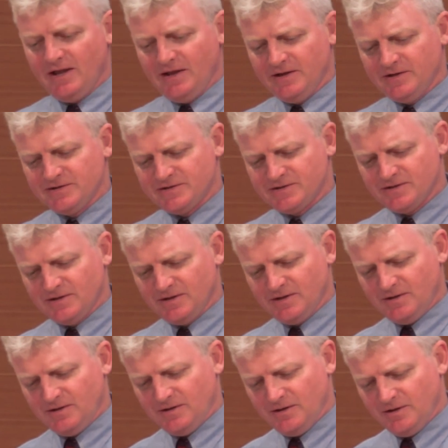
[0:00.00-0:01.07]
is
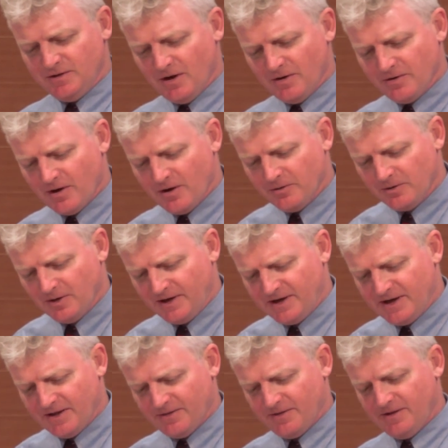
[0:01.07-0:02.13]
you don't only
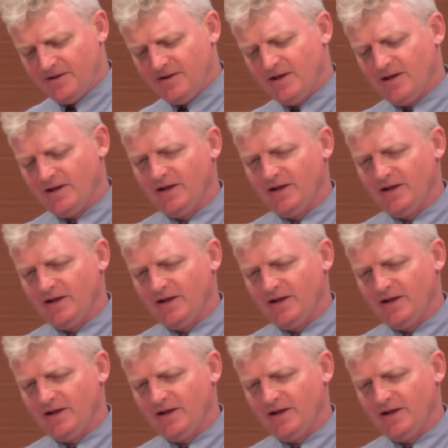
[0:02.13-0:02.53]
get the